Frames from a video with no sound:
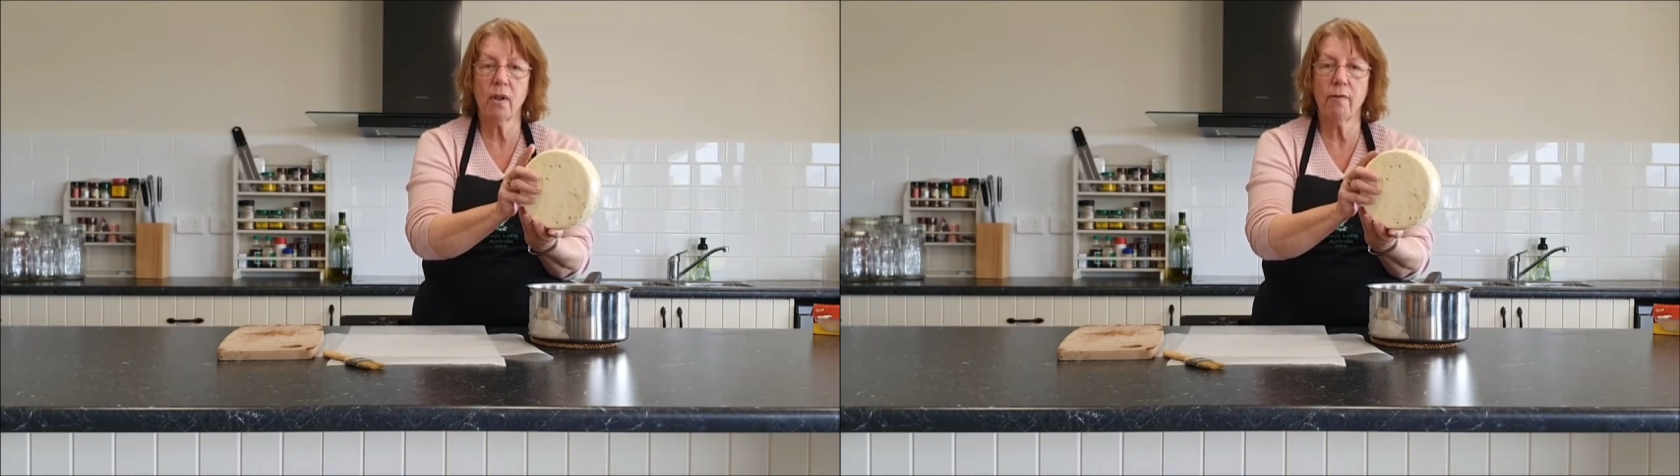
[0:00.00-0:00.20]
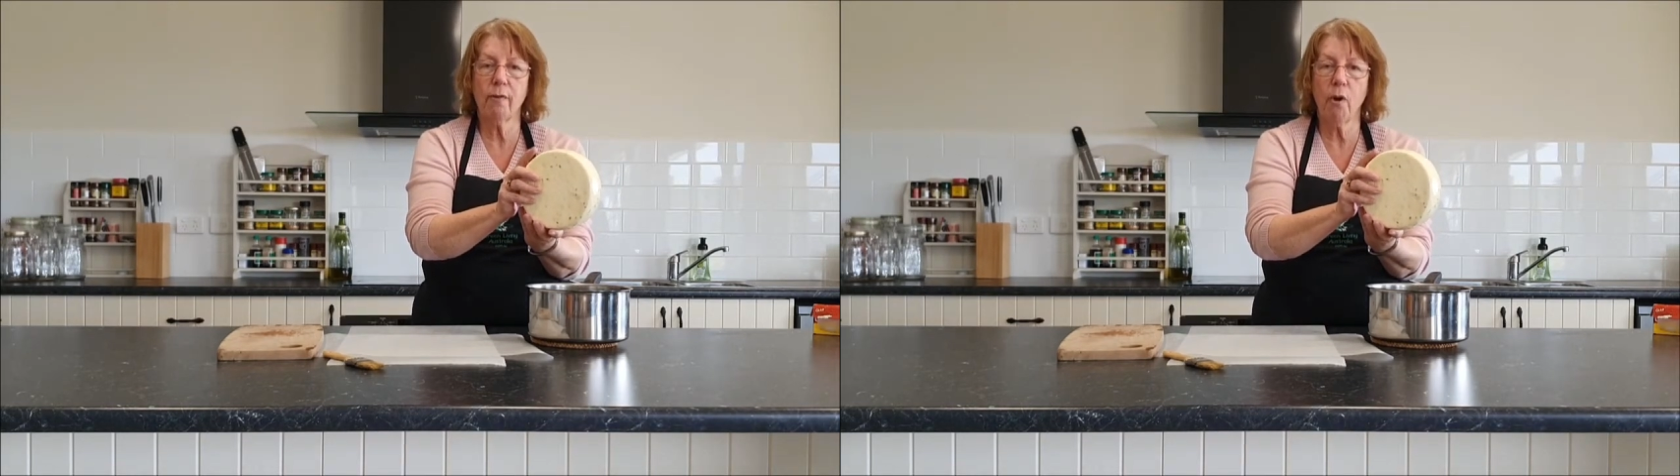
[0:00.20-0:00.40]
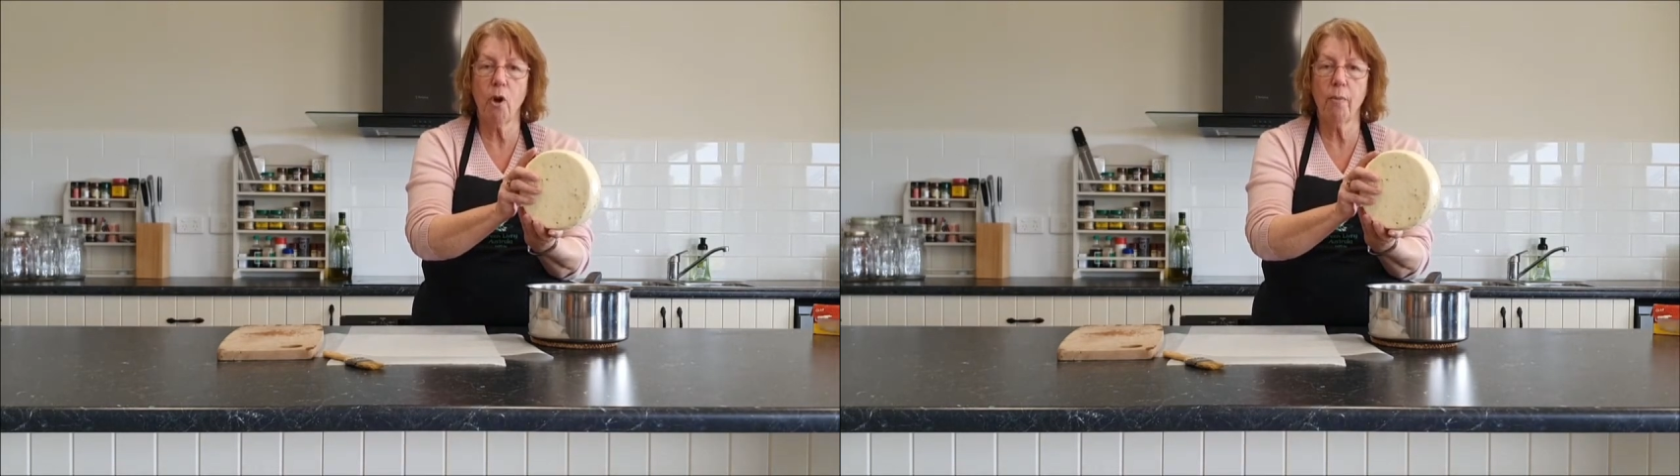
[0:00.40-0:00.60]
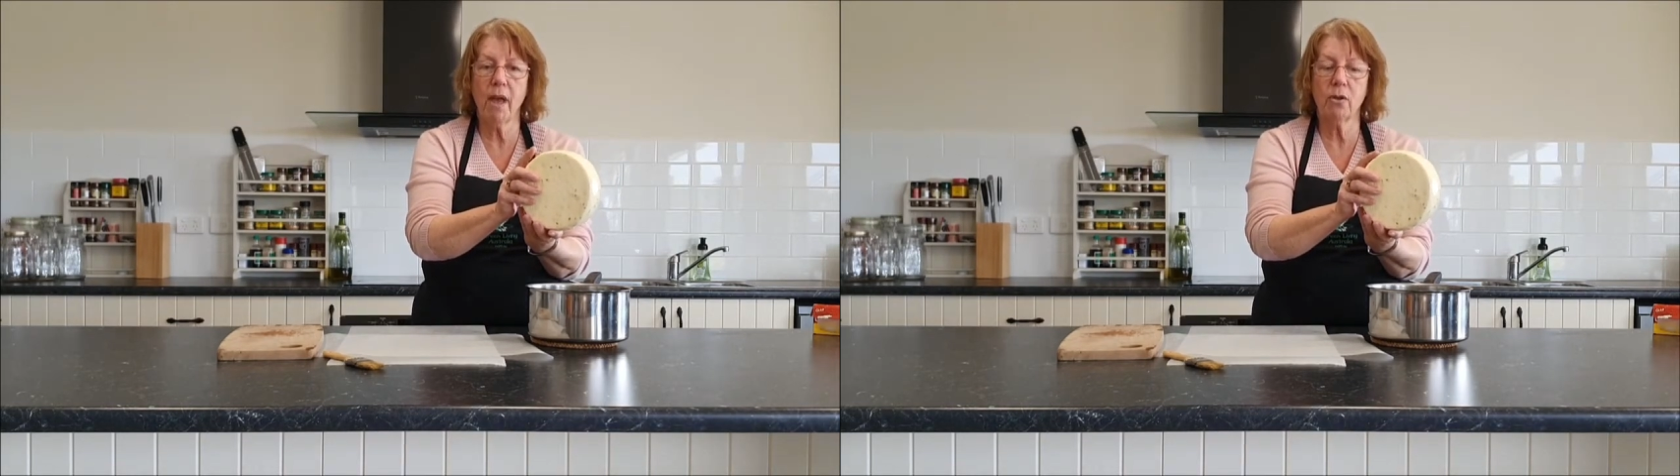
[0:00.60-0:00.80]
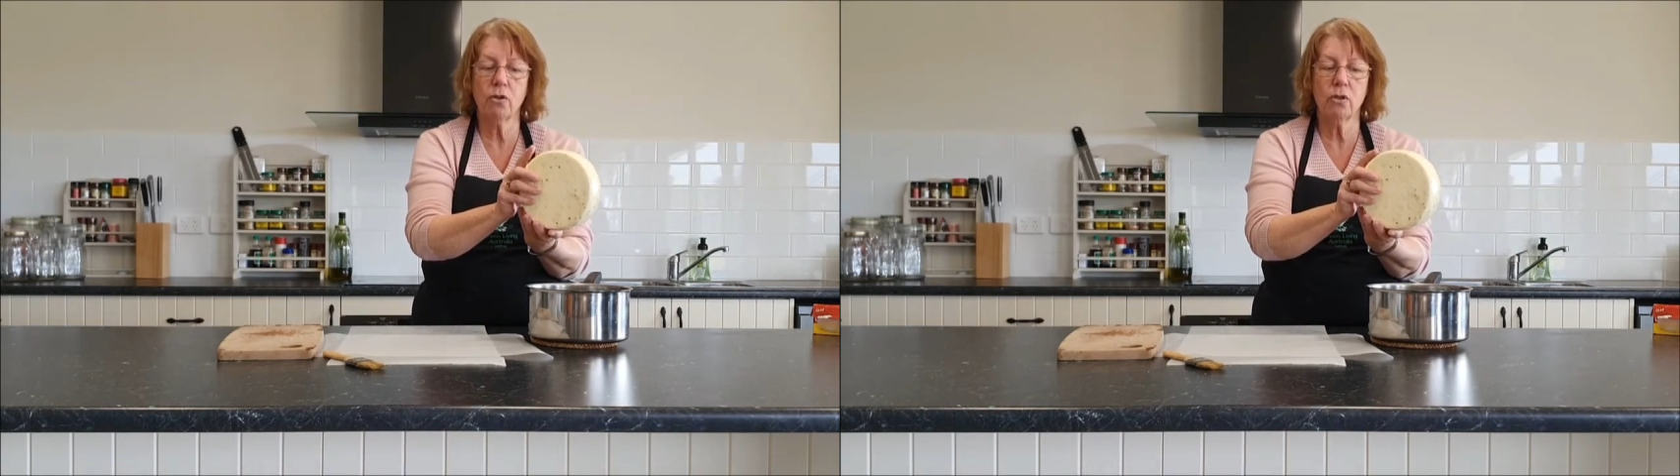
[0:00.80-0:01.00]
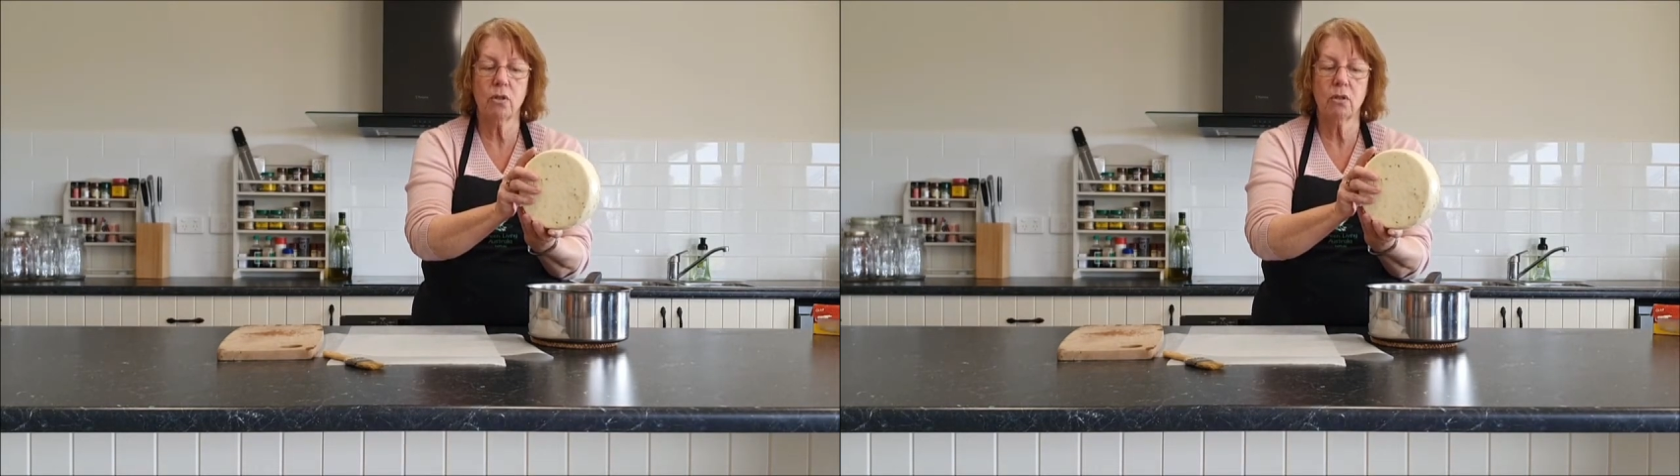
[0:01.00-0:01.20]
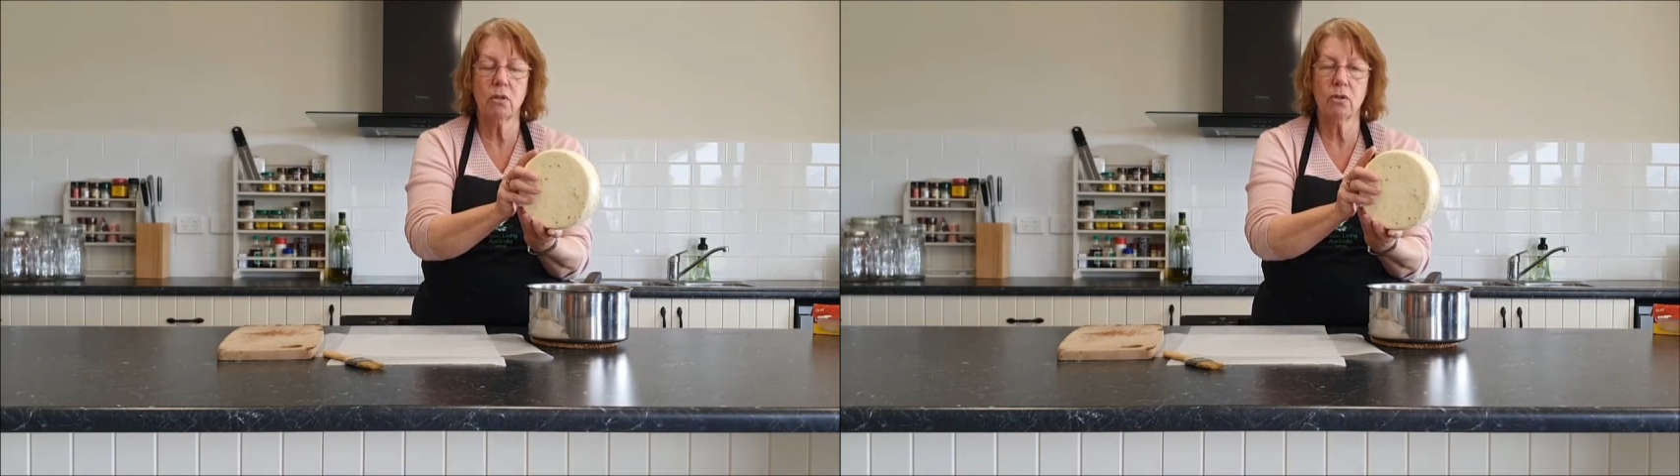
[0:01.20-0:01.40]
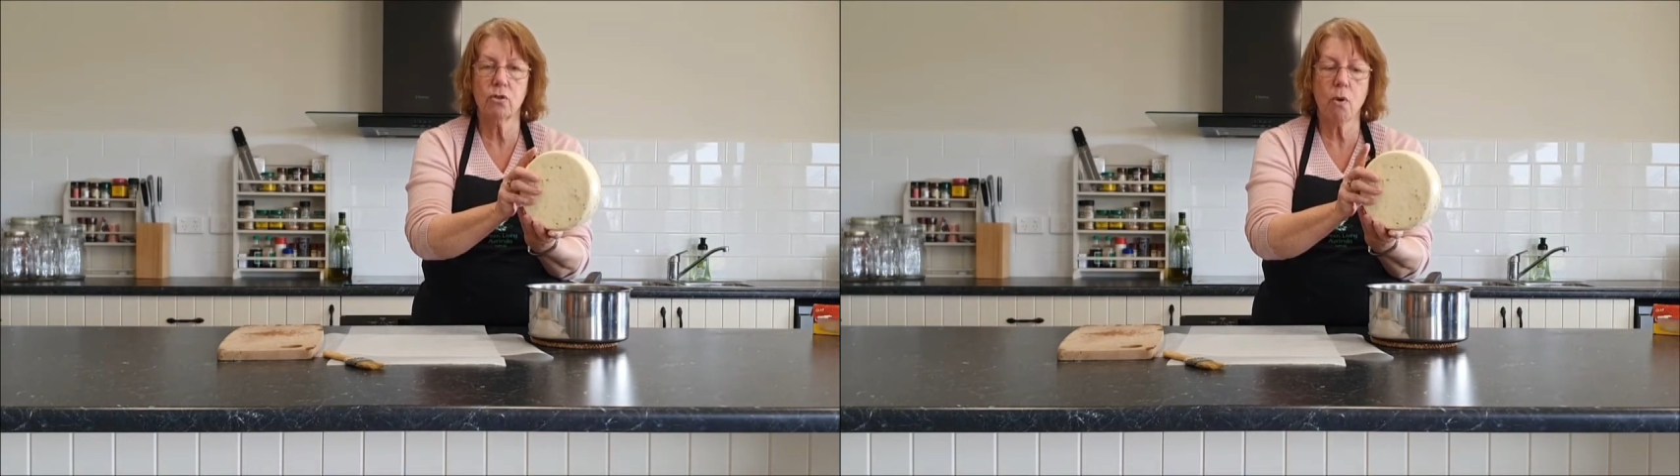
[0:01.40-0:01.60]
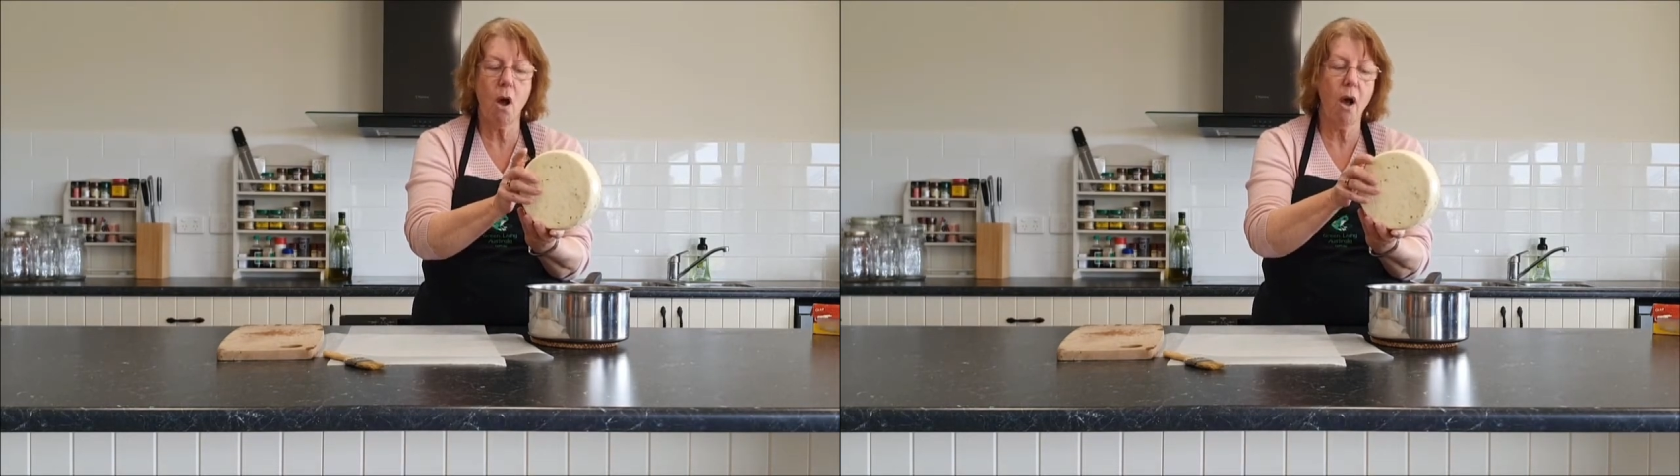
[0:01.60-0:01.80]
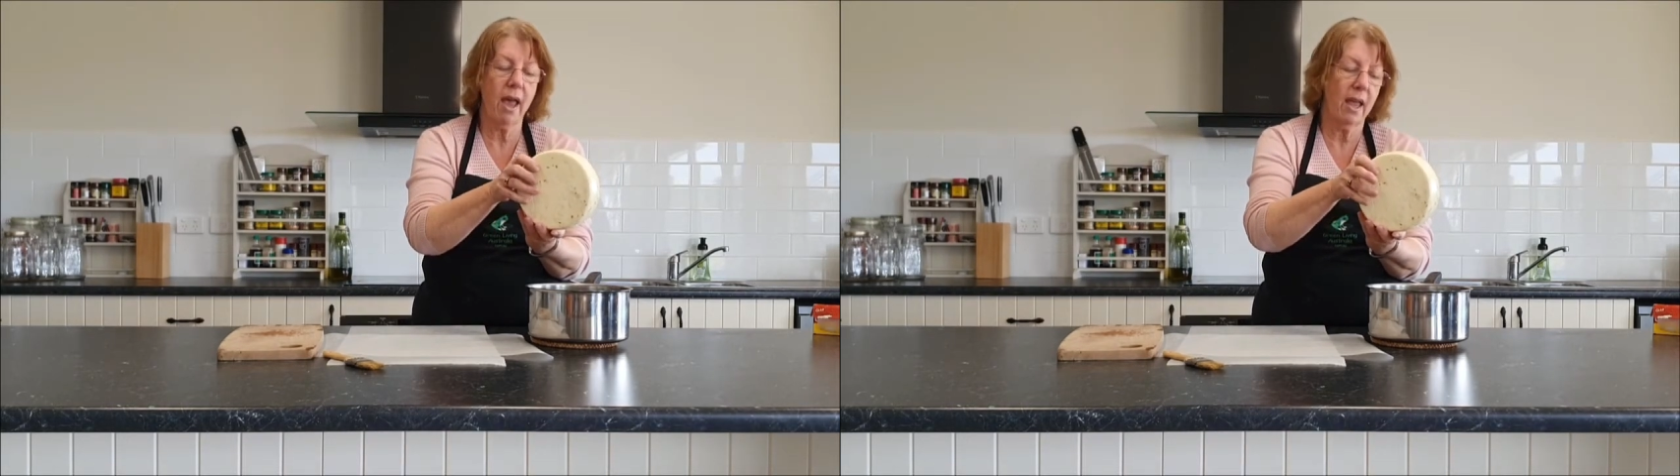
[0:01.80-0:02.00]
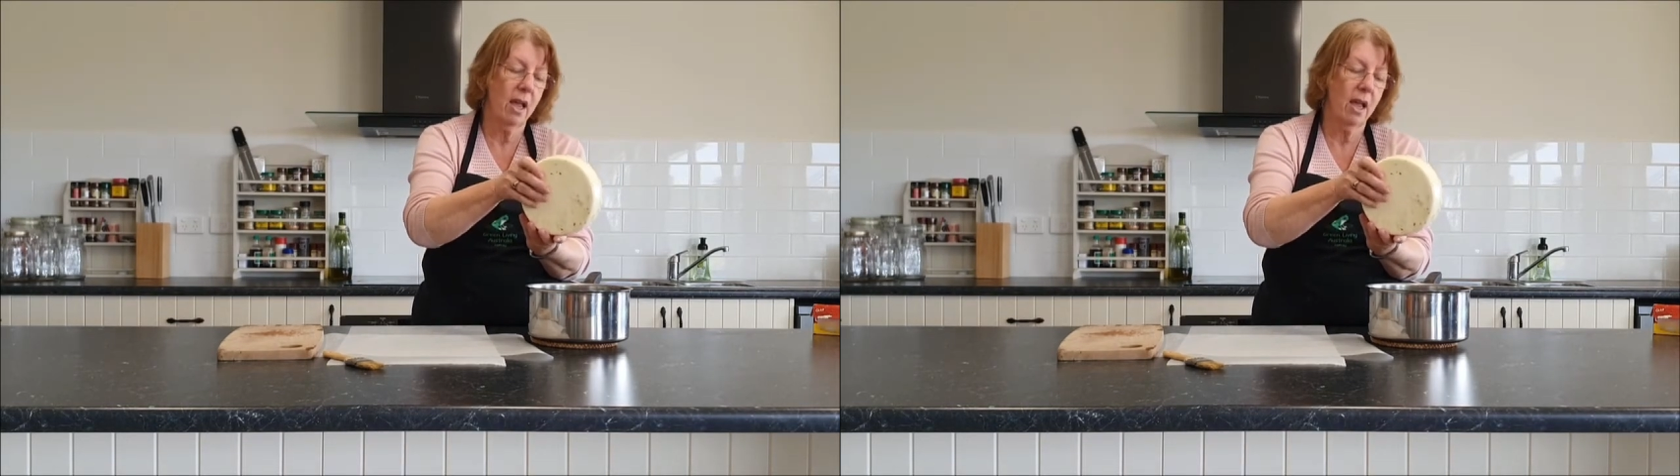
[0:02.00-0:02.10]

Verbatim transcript: firm and dry.